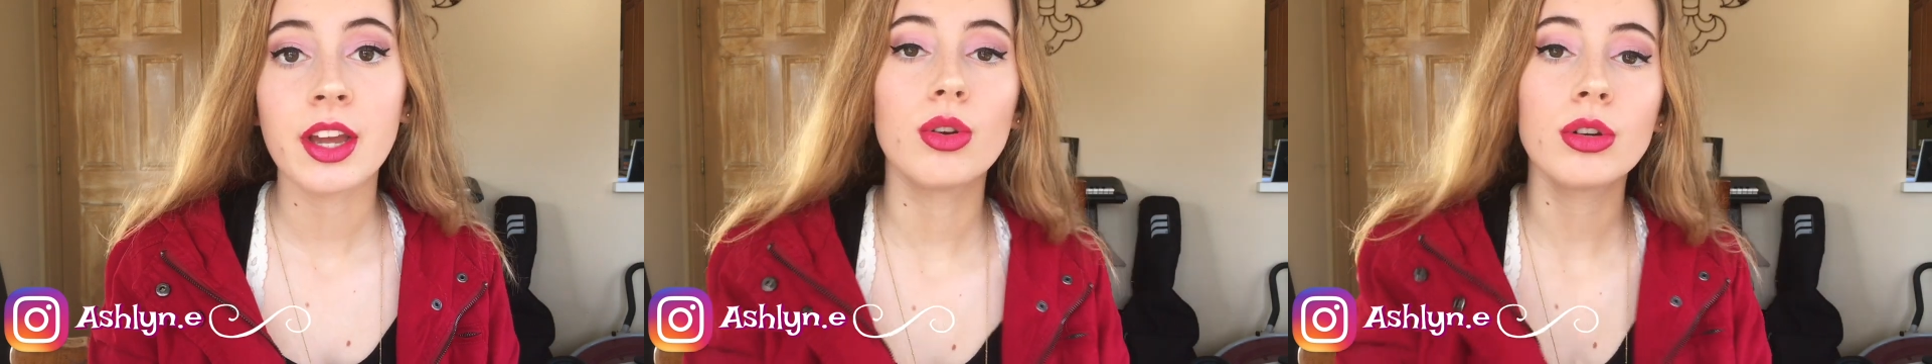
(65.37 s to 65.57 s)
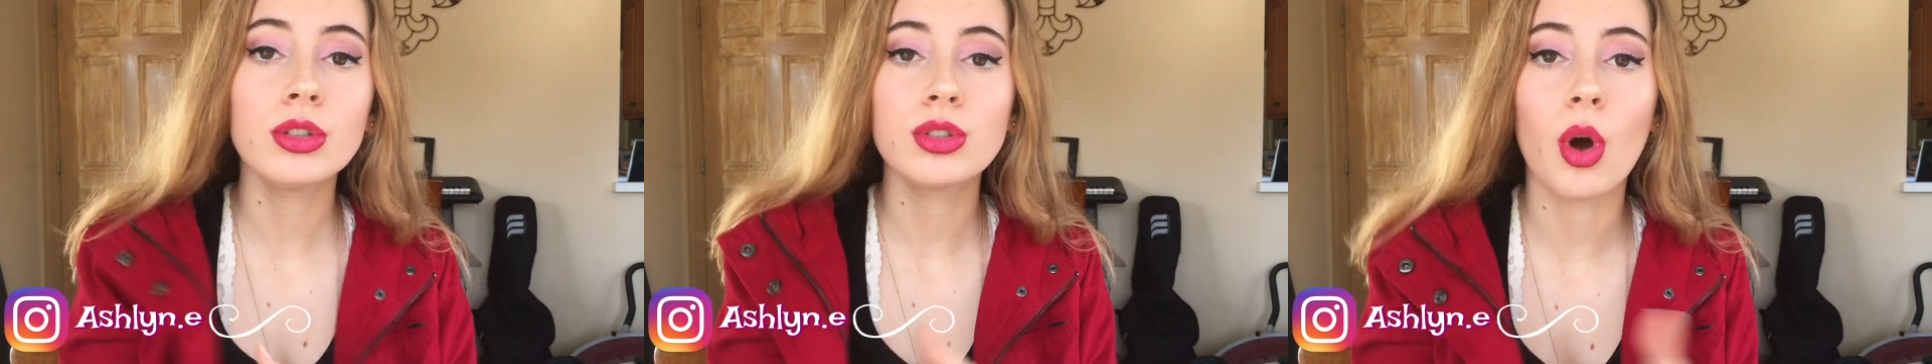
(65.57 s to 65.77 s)

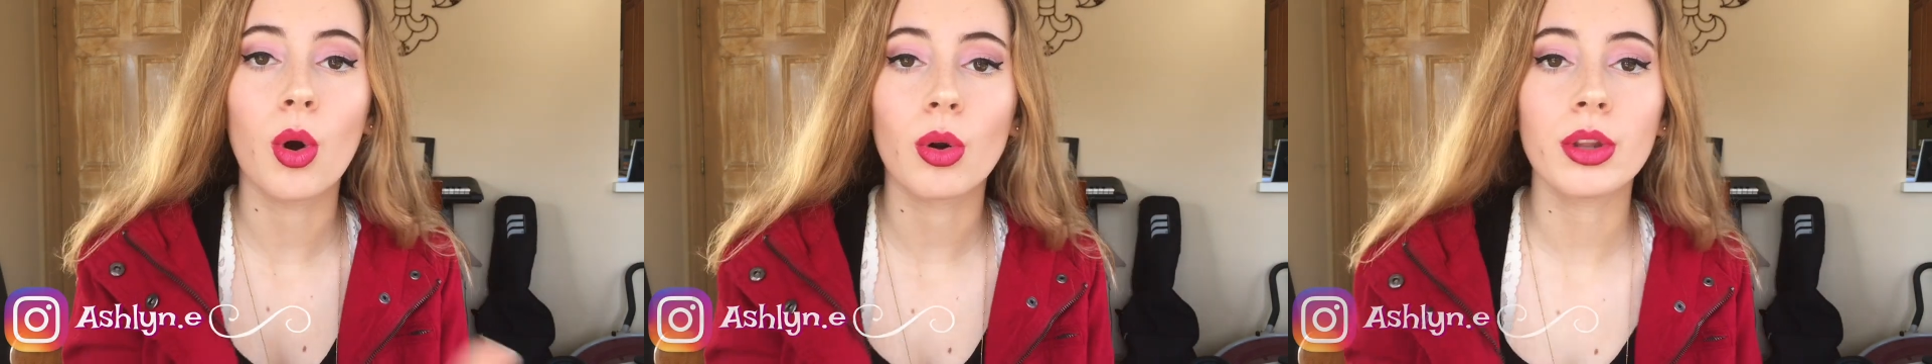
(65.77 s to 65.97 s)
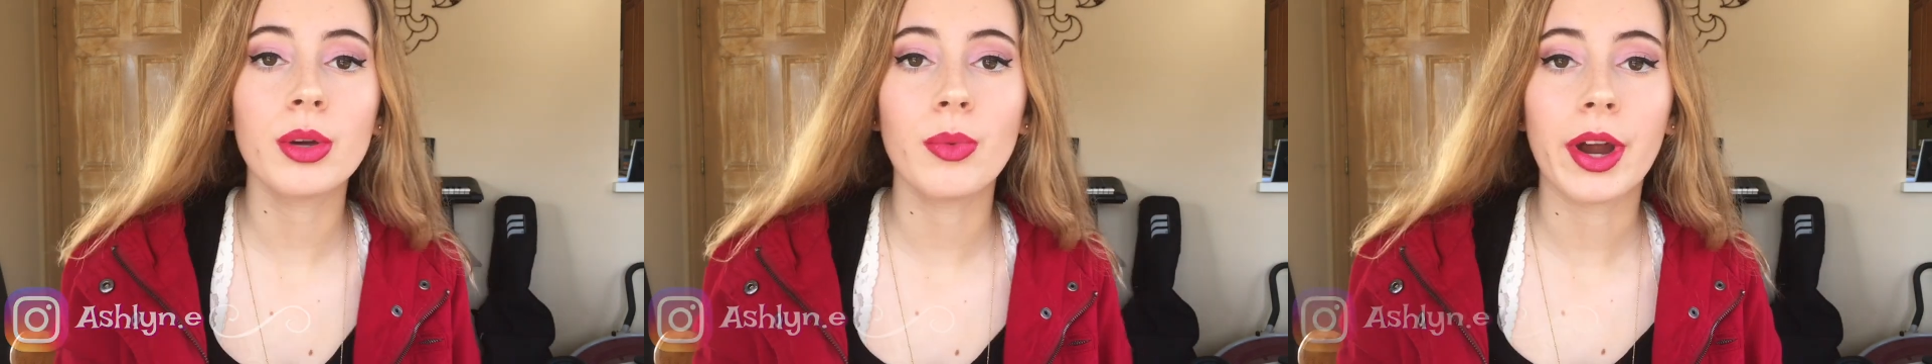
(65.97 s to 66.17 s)
You can
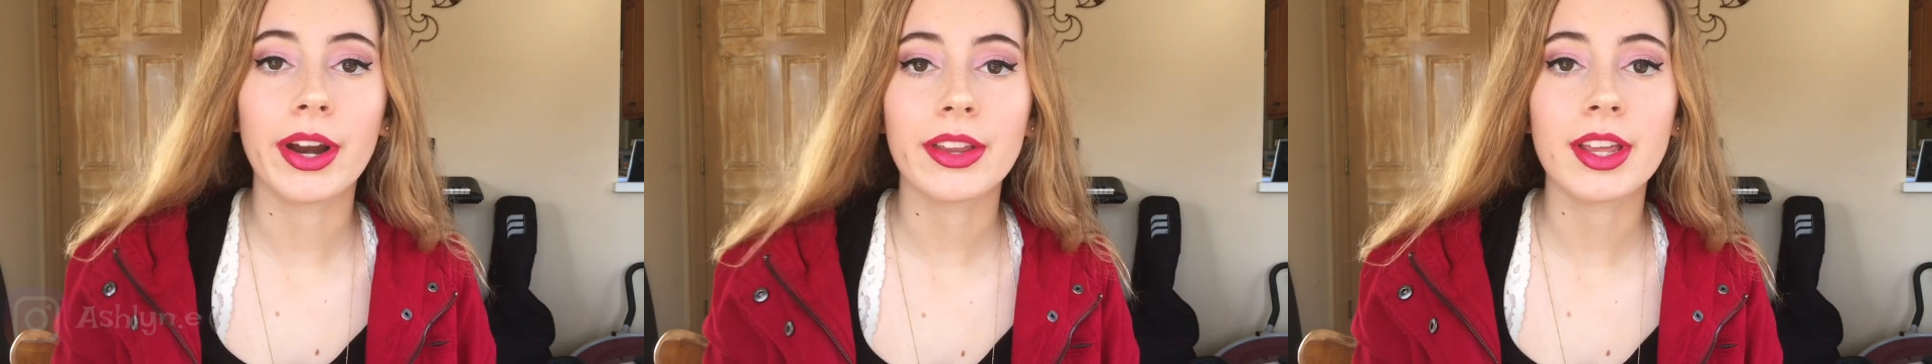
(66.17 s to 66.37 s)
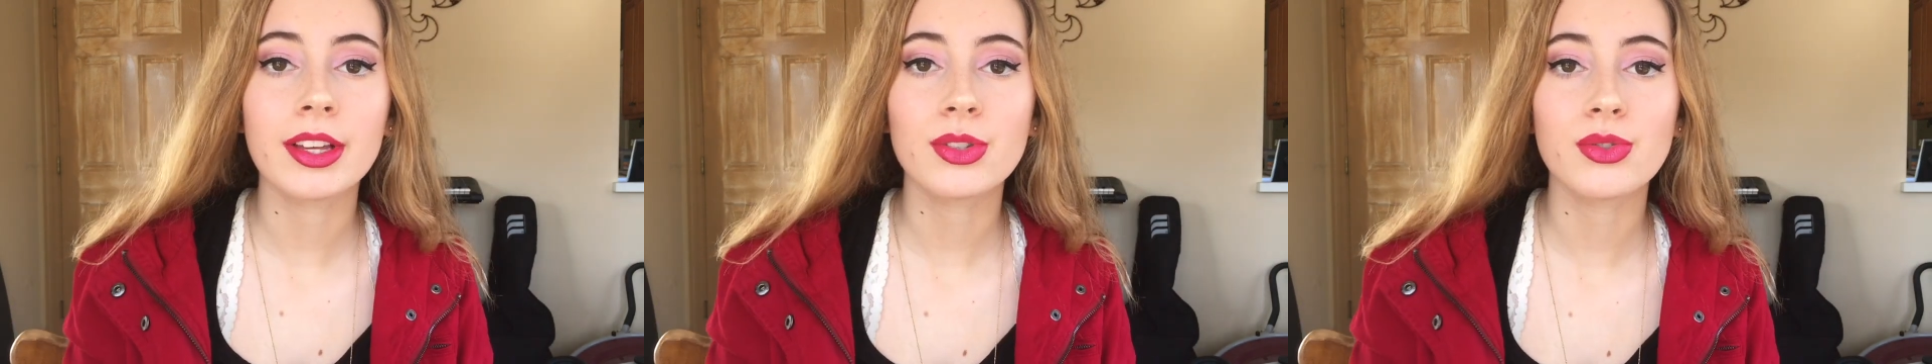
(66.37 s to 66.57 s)
totally
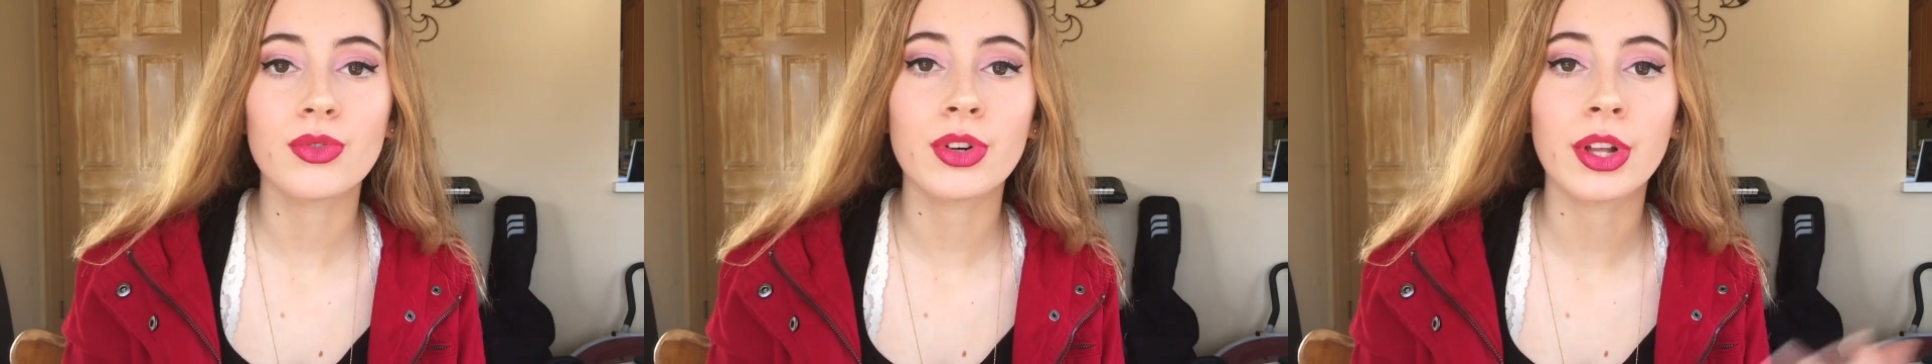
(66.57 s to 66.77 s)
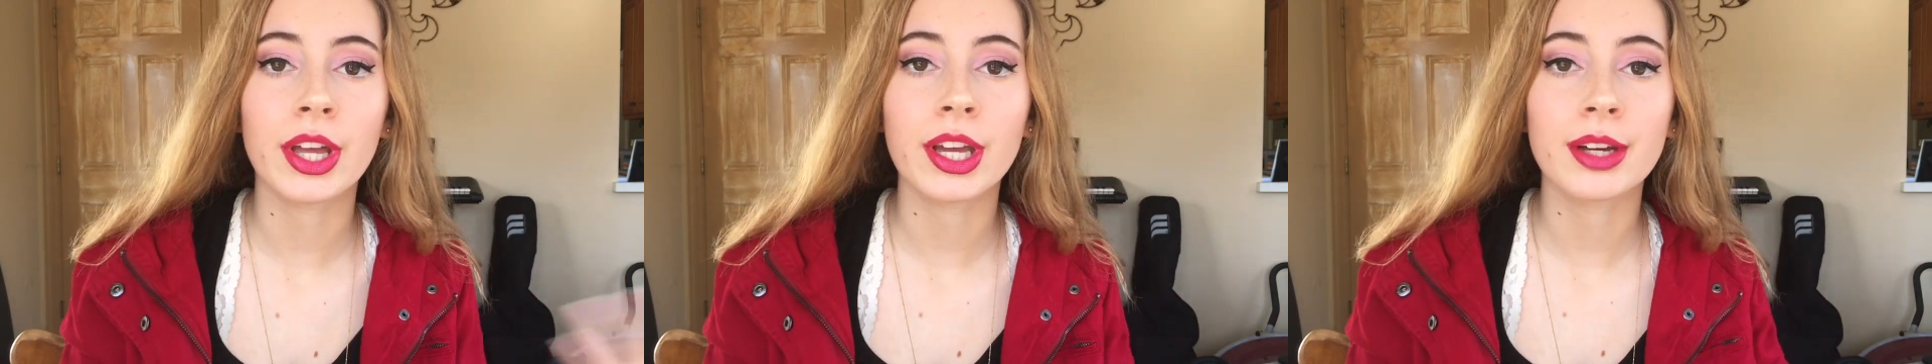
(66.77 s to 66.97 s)
wear this
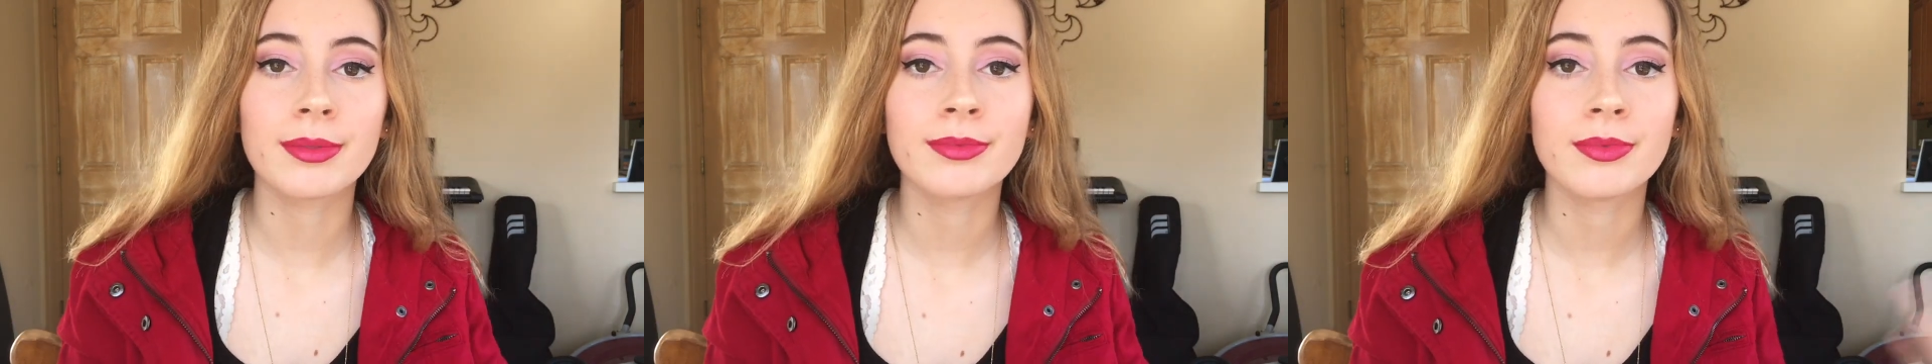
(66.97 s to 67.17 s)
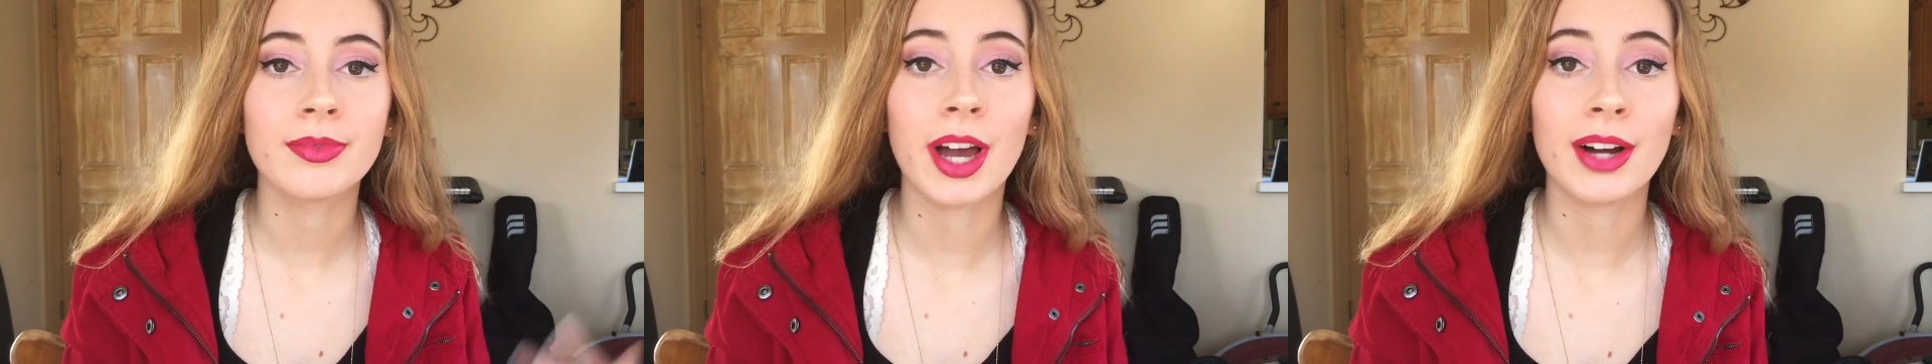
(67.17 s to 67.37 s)
for like
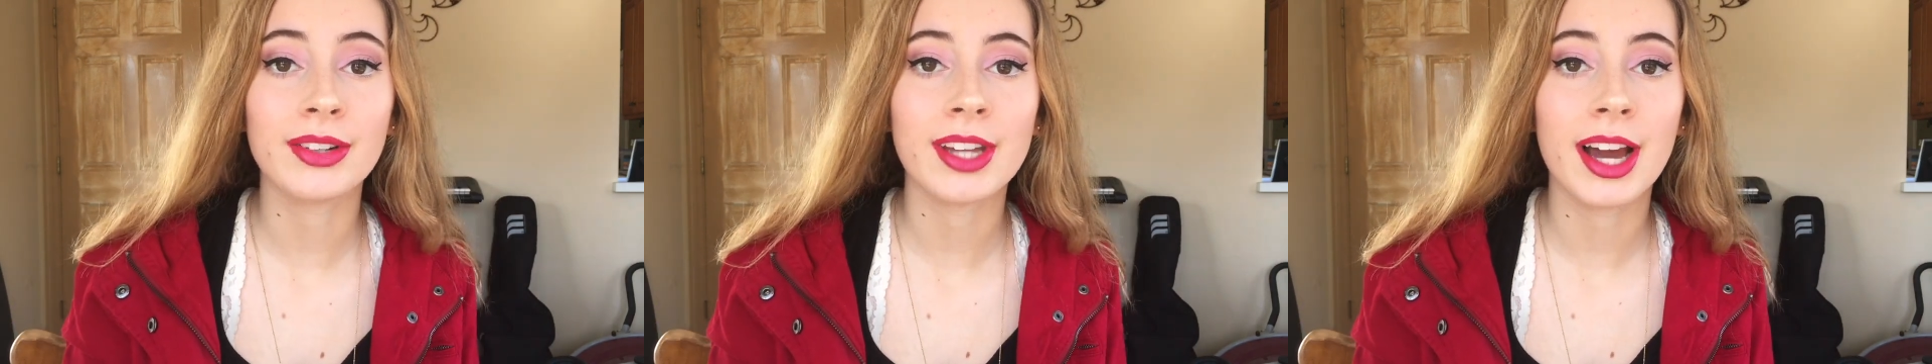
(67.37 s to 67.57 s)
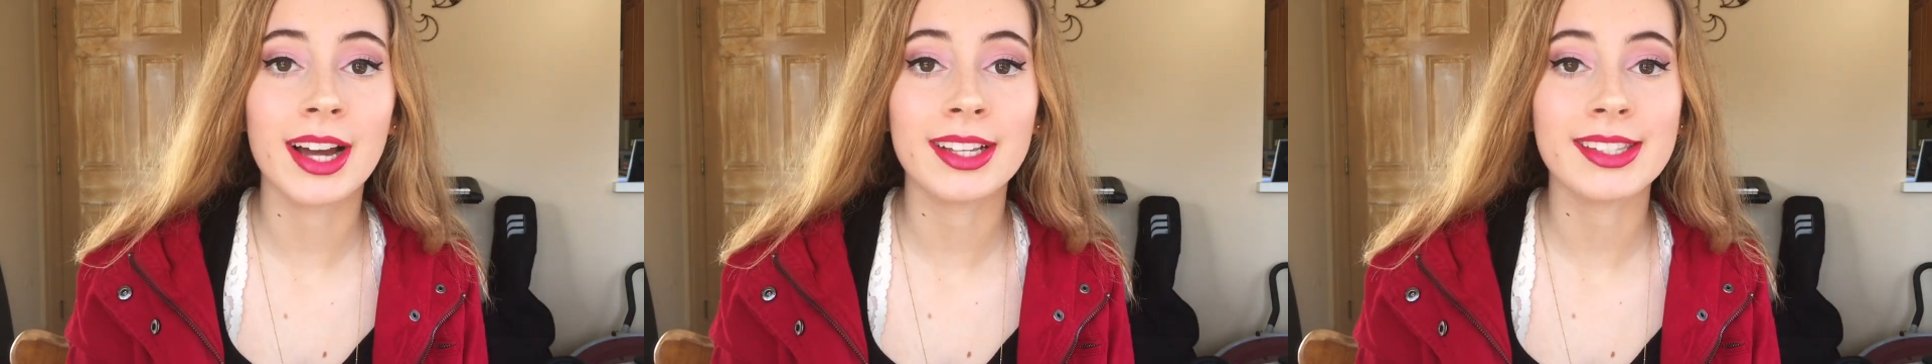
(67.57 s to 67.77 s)

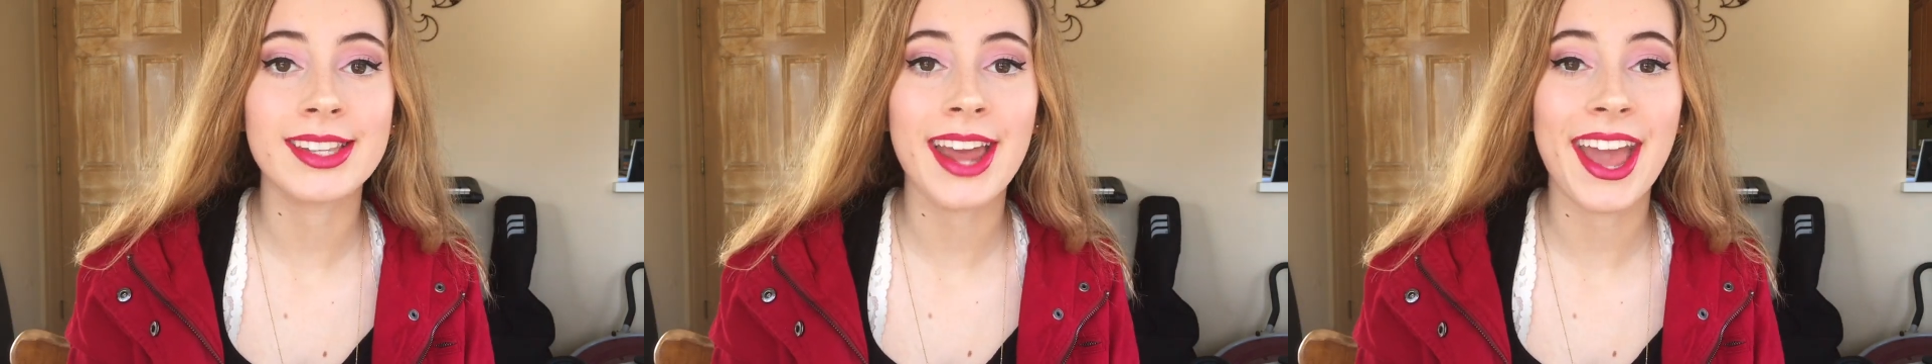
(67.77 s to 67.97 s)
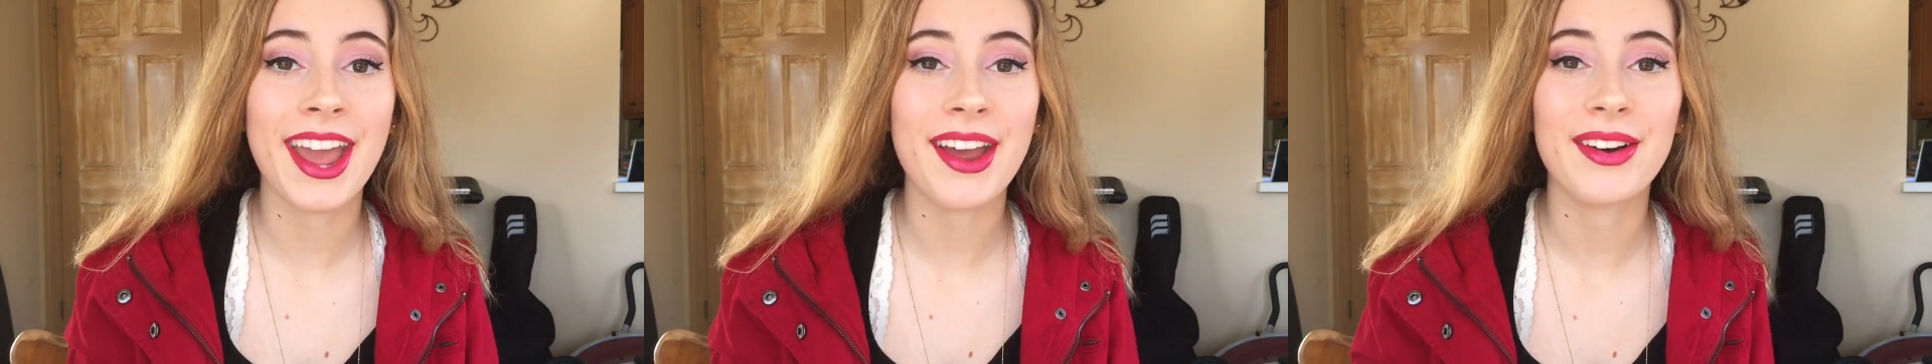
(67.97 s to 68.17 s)
Valentine's
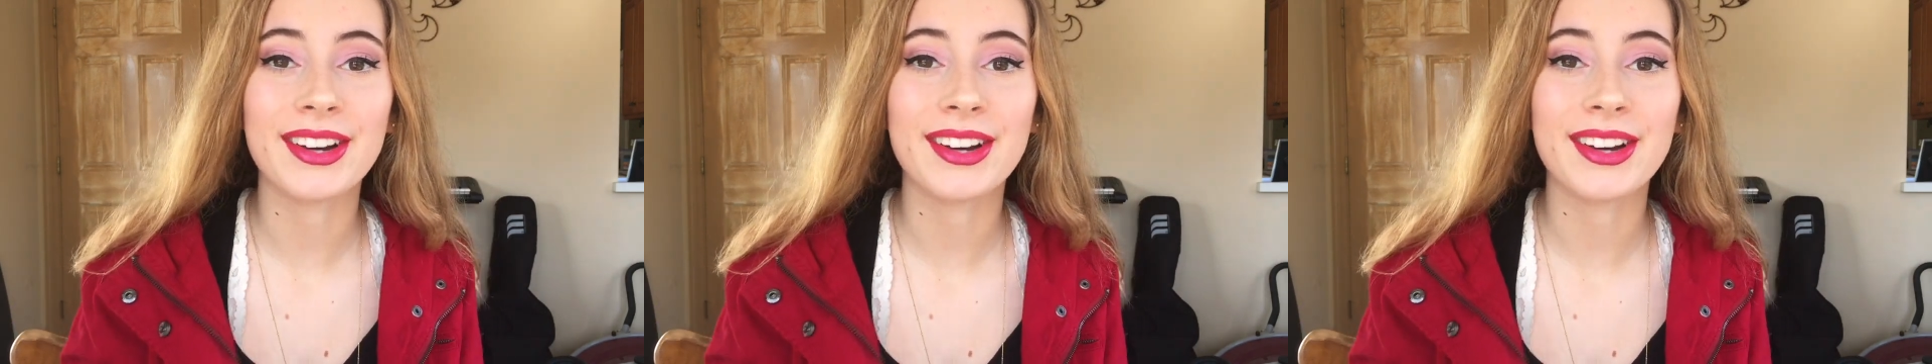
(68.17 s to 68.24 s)
Day,